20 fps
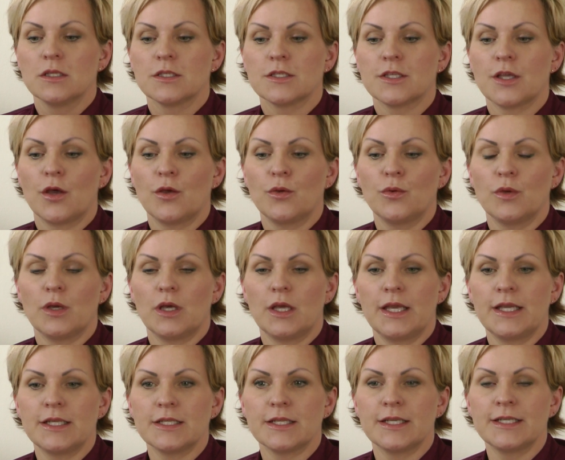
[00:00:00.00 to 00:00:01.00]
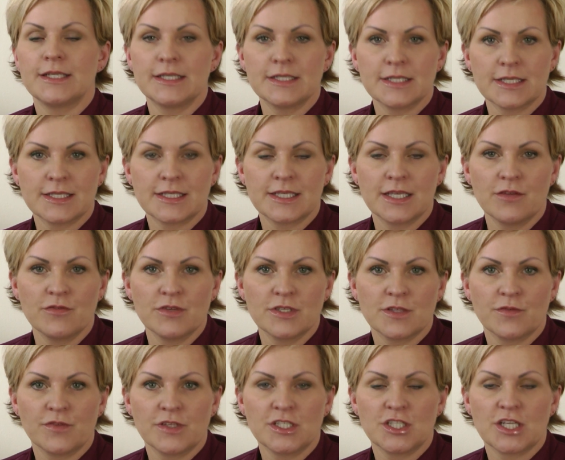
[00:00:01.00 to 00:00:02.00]
So it is a
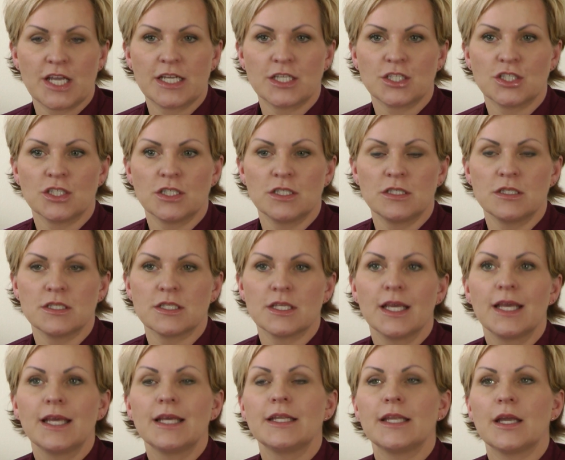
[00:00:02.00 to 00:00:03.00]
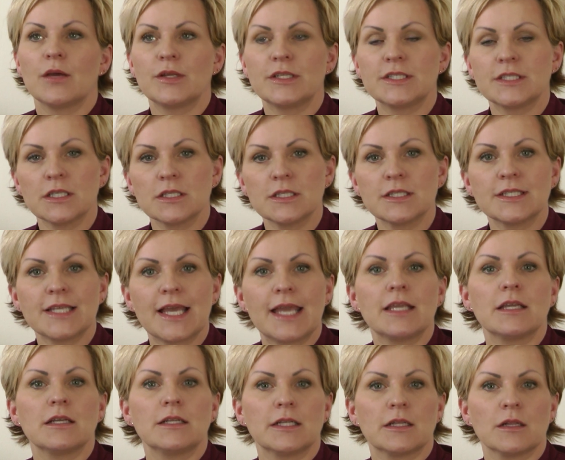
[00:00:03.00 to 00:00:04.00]
series of injections. Now it does
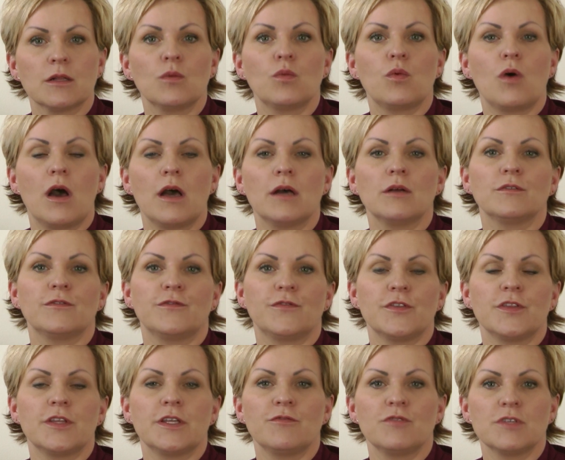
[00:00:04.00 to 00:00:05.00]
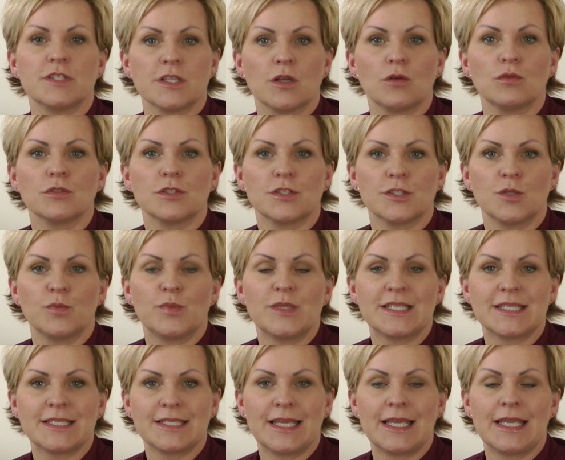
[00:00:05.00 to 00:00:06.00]
take a little while for the results to
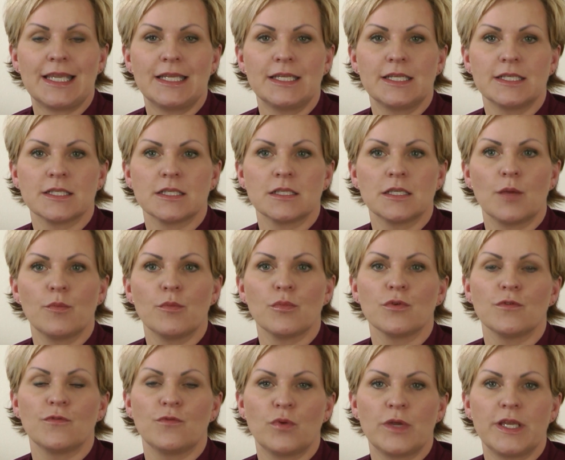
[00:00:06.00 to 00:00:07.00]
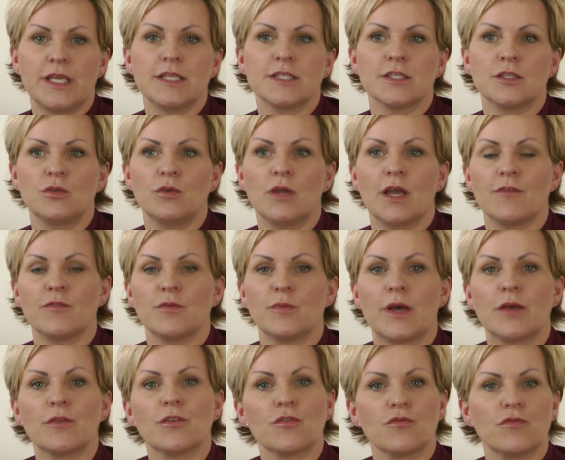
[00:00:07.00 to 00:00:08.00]
be seen. It's a number of weeks and you have
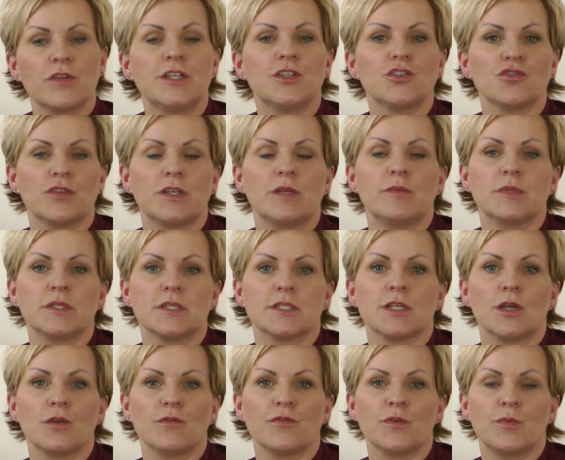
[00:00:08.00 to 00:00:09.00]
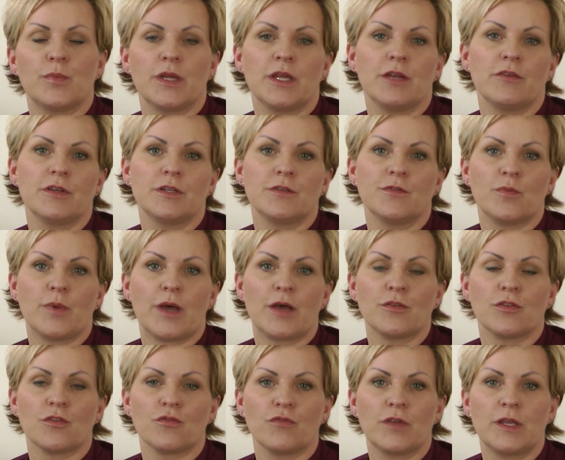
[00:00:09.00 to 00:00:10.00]
about 3 treatments over a period of
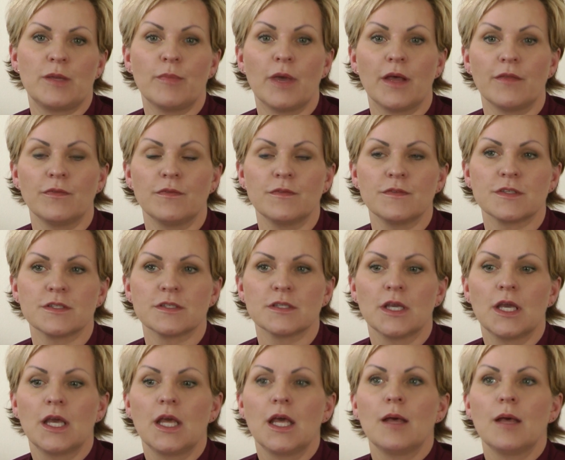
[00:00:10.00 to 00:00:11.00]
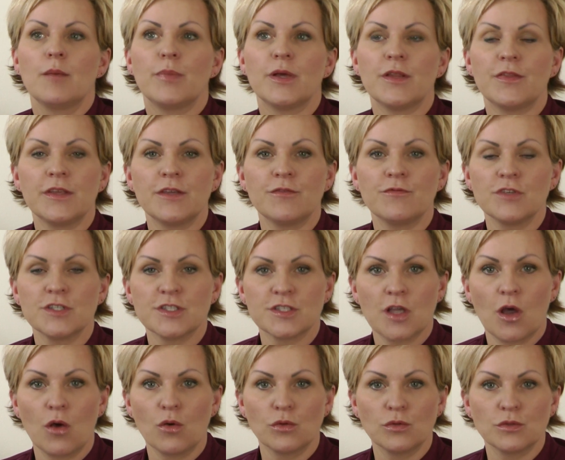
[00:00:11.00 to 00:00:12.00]
about 3 months. But the
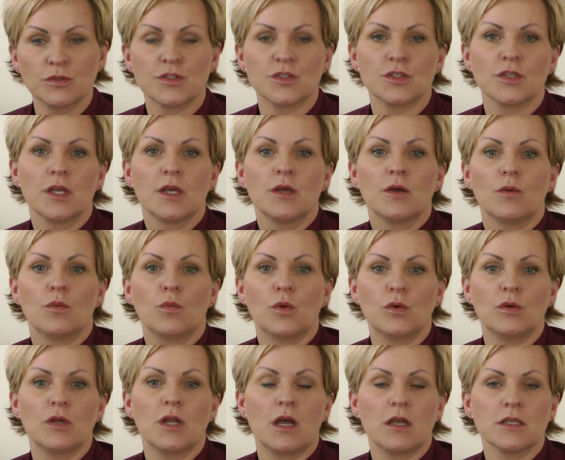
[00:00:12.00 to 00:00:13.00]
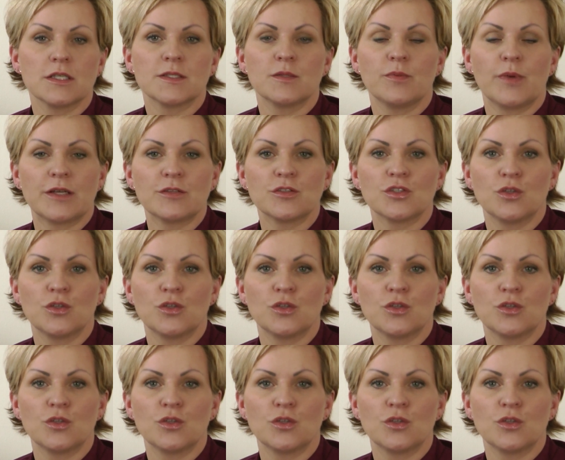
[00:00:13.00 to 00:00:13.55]
result will last about